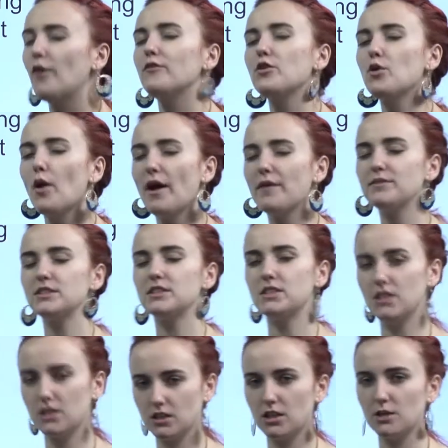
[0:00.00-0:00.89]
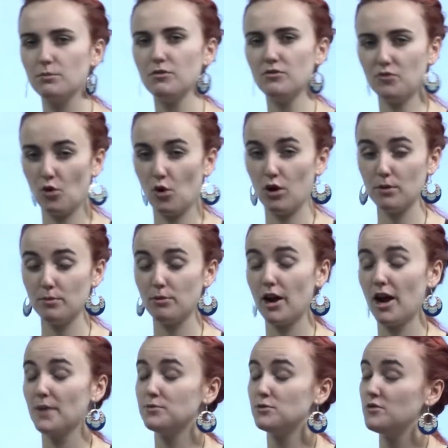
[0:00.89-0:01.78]
of you have seen it before.
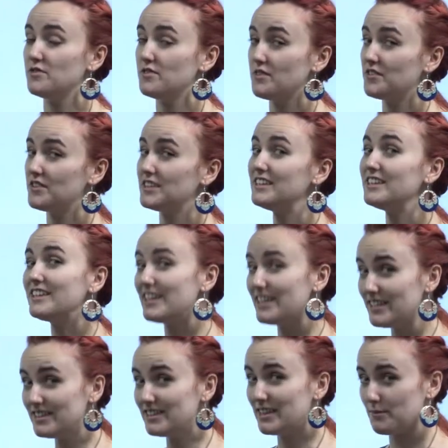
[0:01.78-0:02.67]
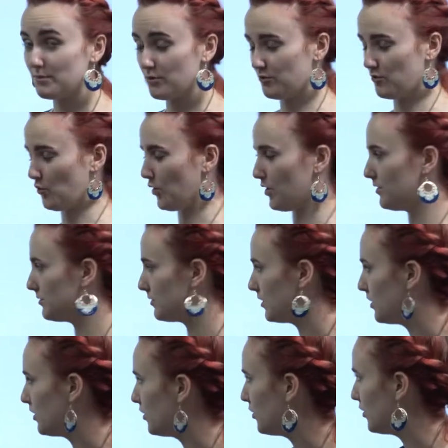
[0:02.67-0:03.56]
Perhaps you've even eaten it before.
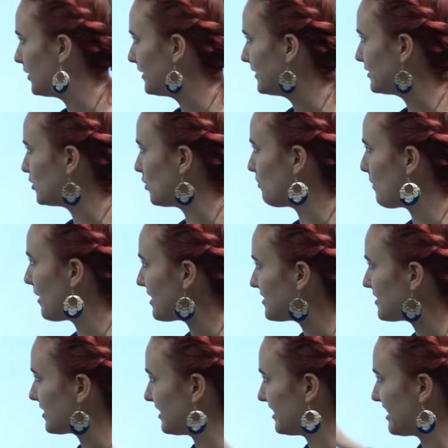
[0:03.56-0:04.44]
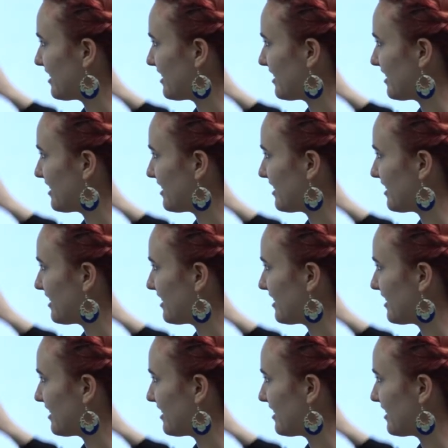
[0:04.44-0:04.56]
So basically,